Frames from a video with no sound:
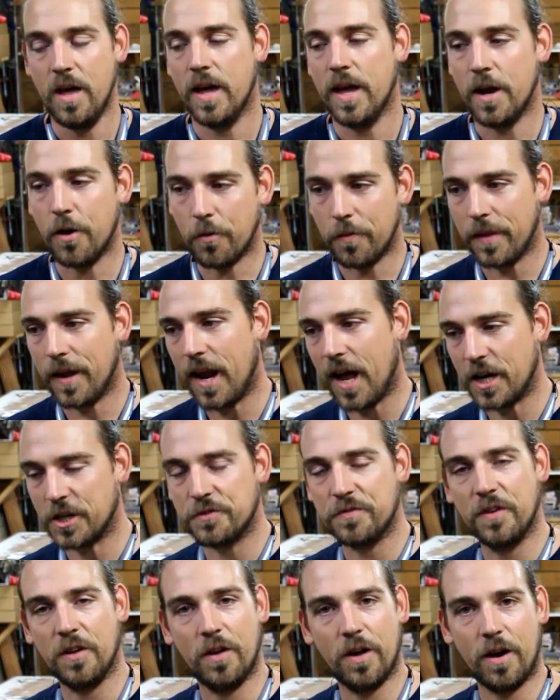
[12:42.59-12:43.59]
Here in the
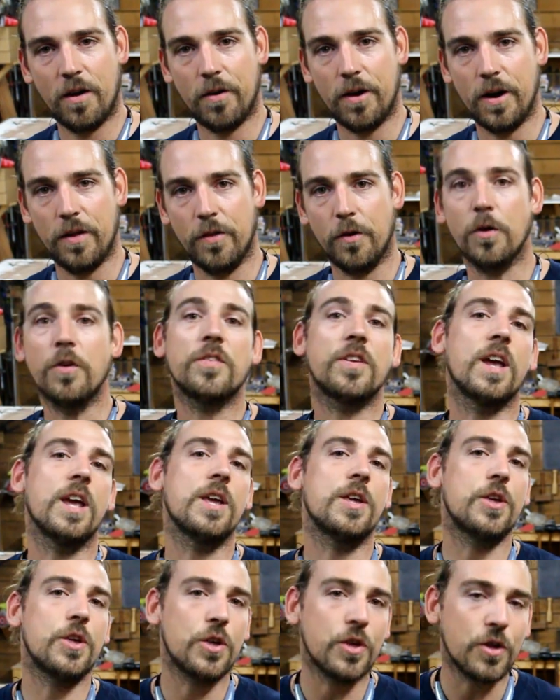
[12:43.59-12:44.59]
Nashville area, there is a
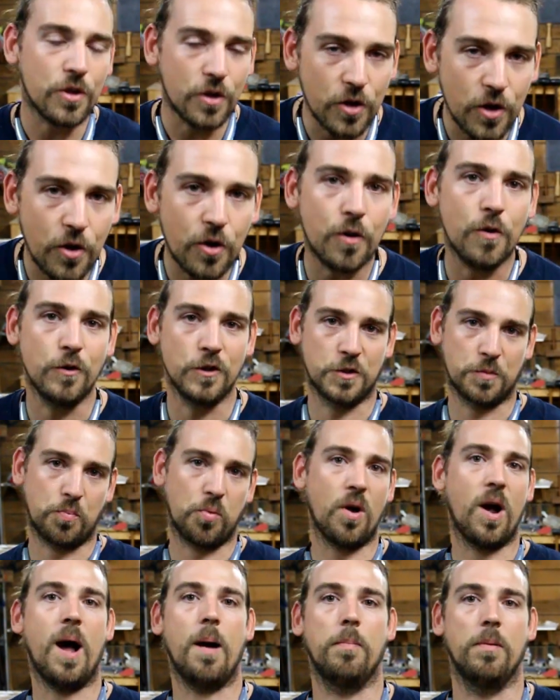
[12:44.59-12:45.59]
huge
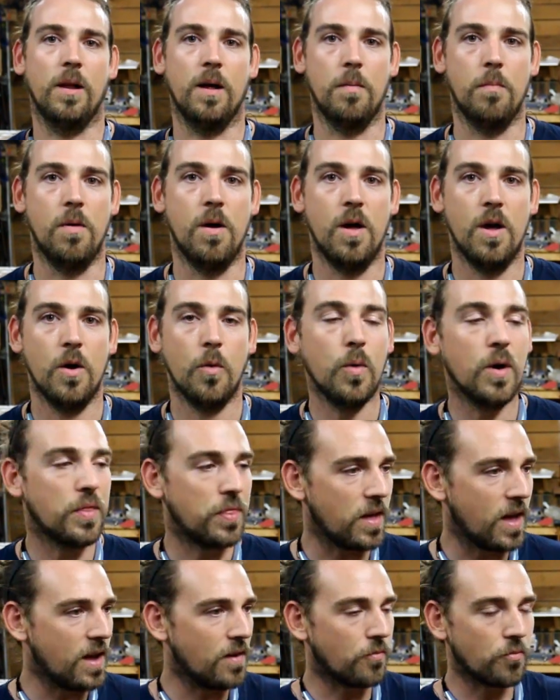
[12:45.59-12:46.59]
problem
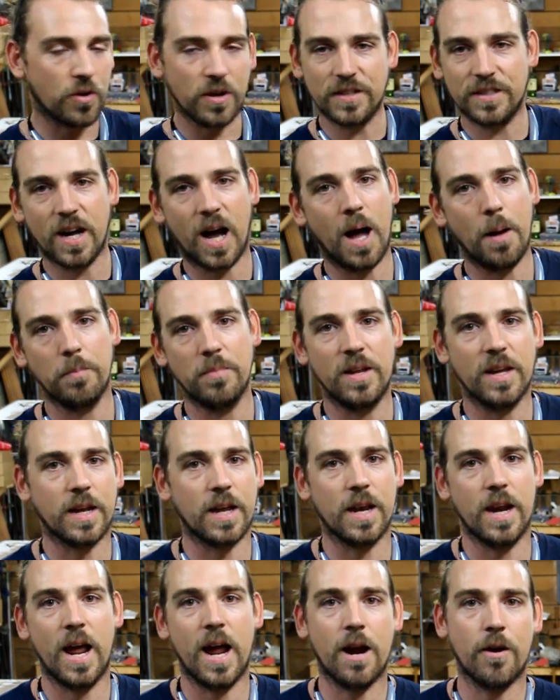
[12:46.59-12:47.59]
with every Tom, Dick,
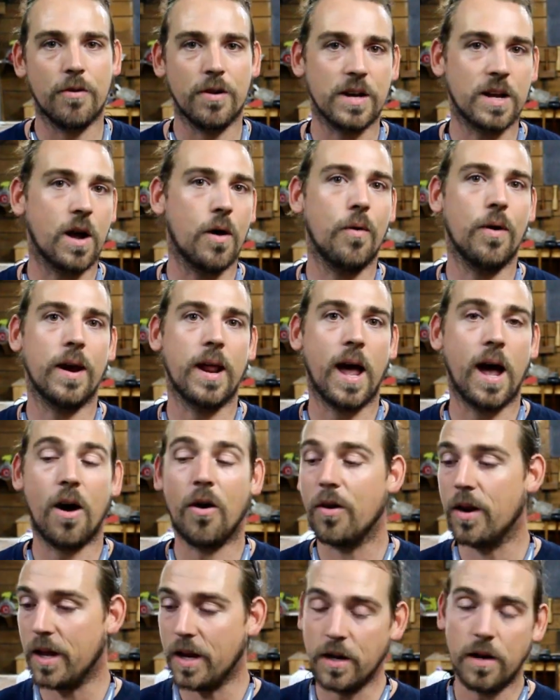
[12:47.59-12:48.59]
and Harry going
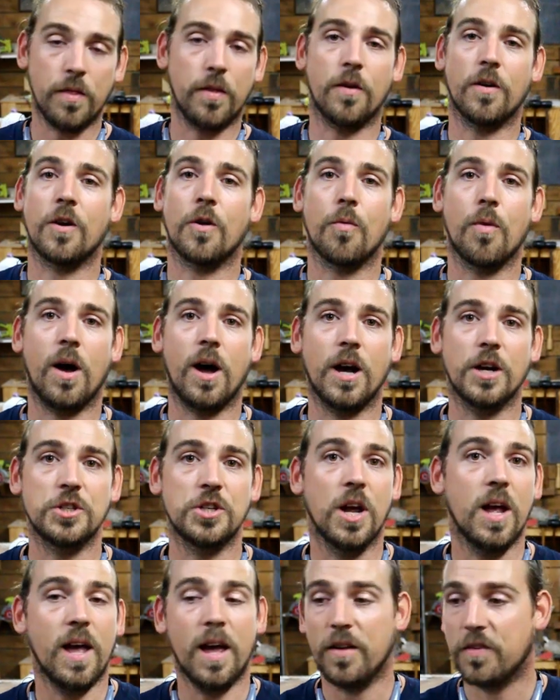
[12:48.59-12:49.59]
out into their garage,
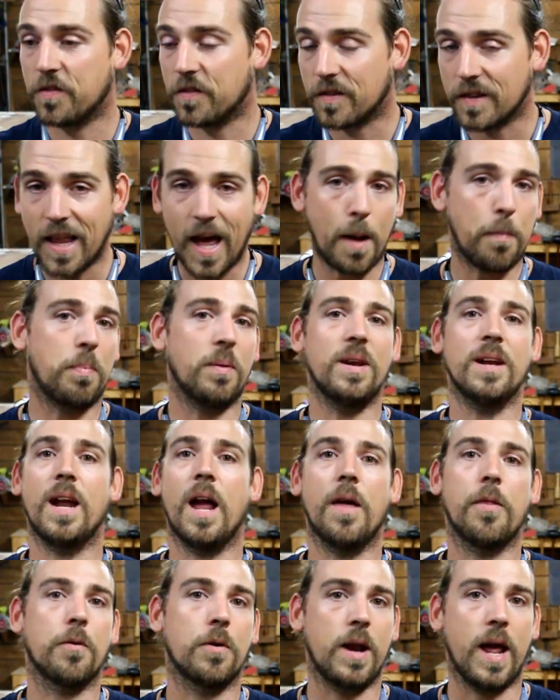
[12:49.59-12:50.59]
slapping
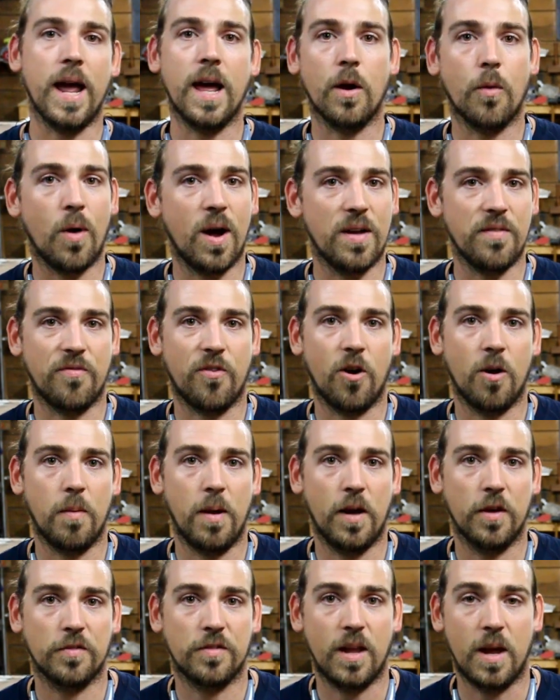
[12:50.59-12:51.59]
together an Anna White
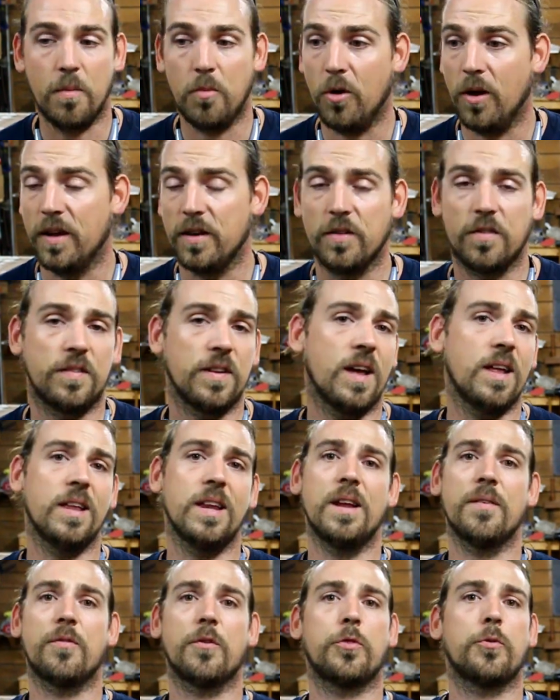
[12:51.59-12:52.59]
farmhouse table and
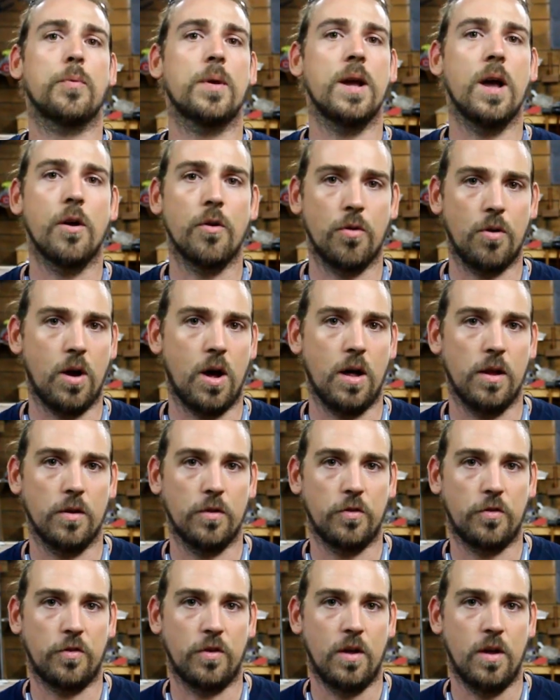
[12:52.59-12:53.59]
selling it for
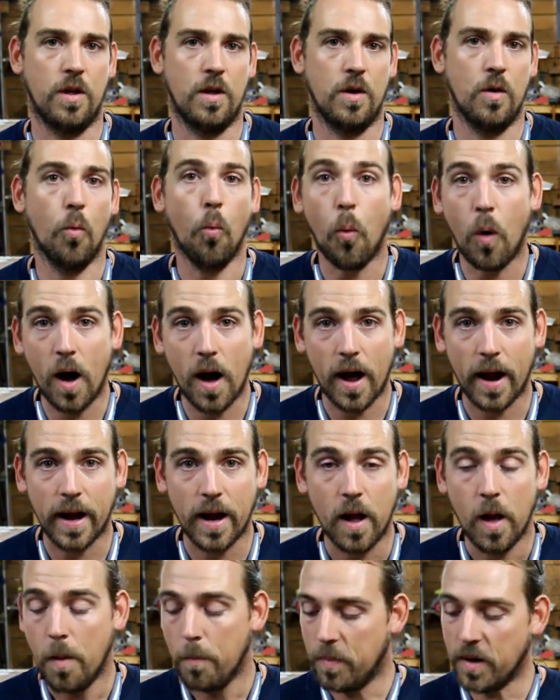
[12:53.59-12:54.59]
$300.
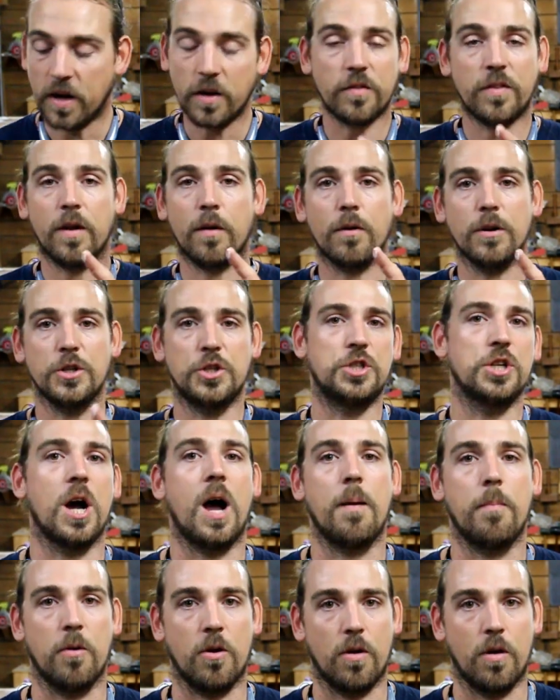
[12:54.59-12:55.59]
Why? Because they're a
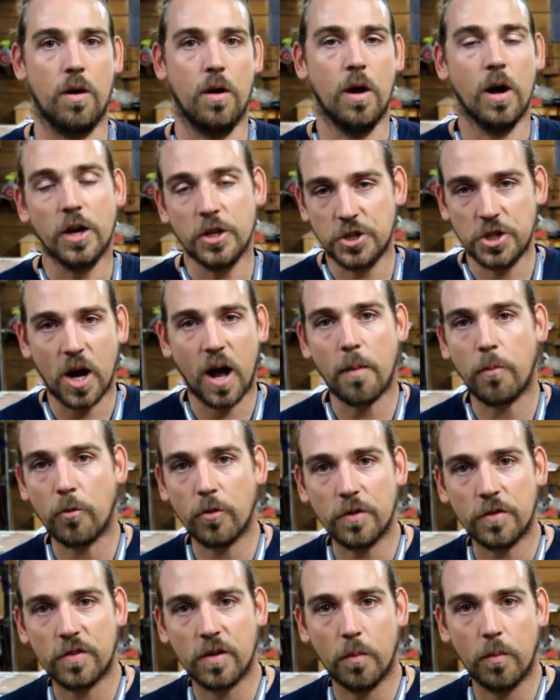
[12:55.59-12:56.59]
jobber. A
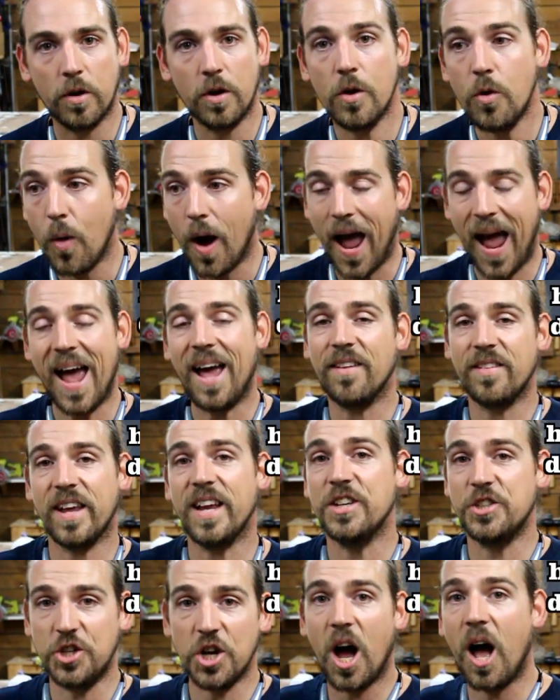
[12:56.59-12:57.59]
jobber is someone who has
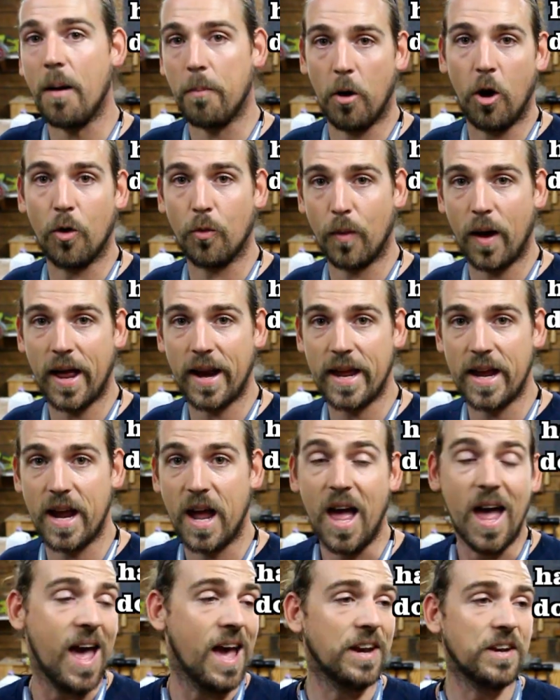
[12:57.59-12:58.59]
a job
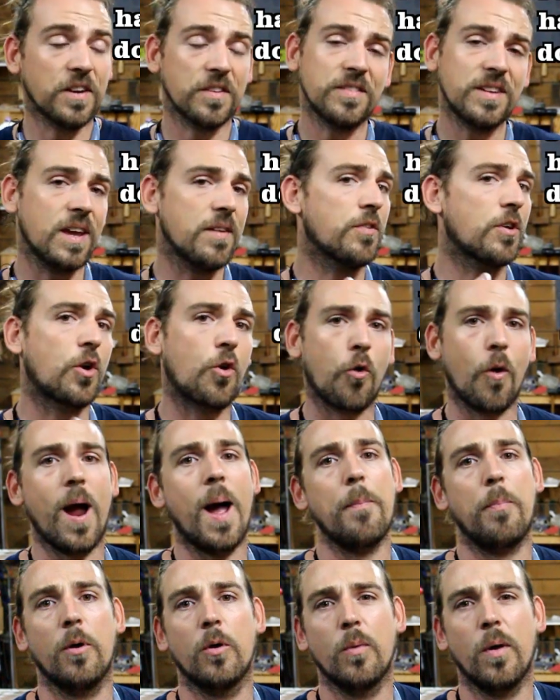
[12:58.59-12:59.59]
already and doesn't give a
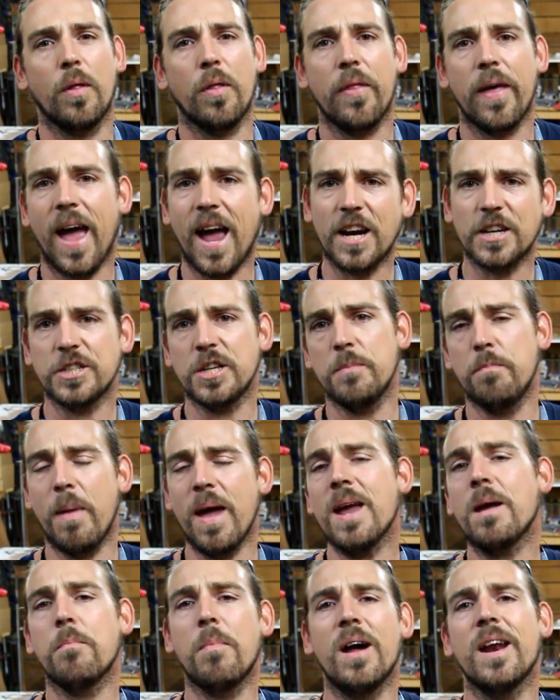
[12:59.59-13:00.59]
crap on whether they actually
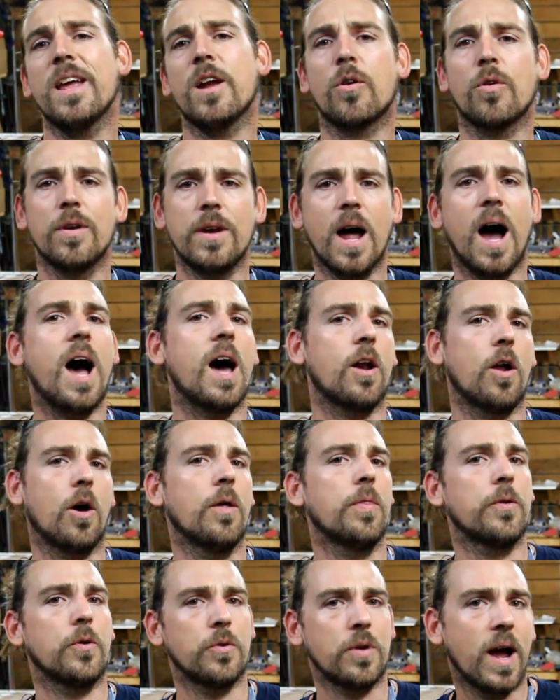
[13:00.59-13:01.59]
make money or not
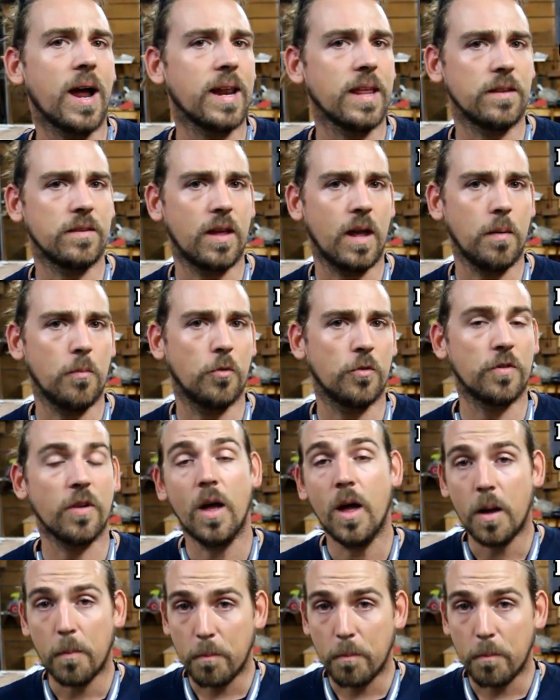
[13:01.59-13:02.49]
on their dining tables.